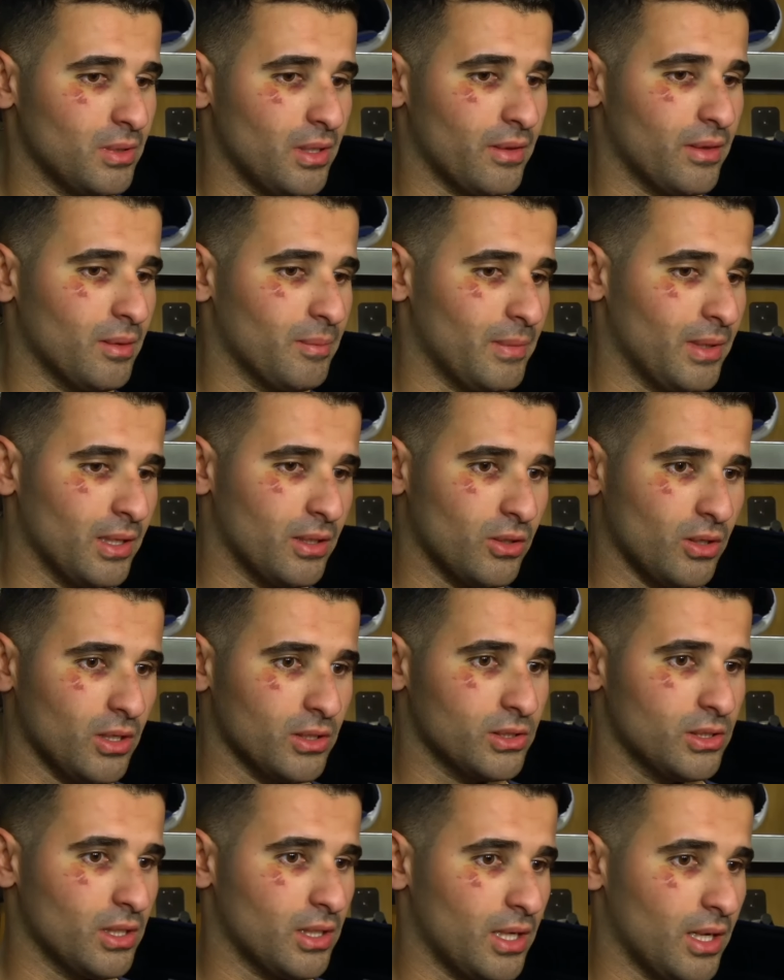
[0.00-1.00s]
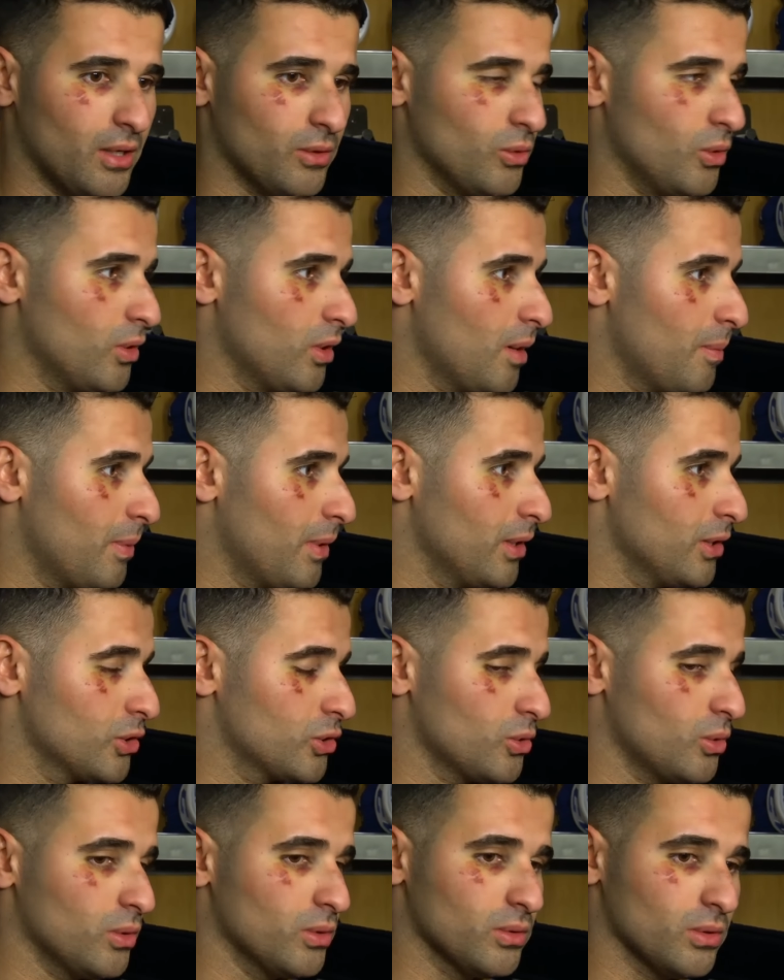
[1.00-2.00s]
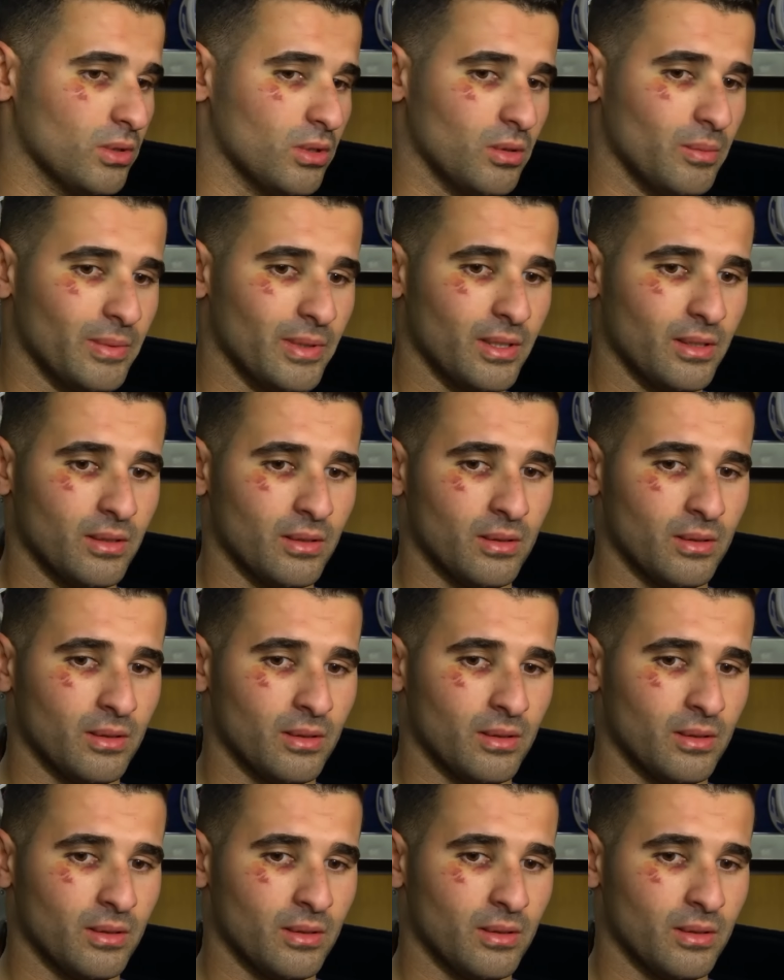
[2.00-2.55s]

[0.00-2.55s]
And I think my cross check kind of rode up on his shoulder a little bit.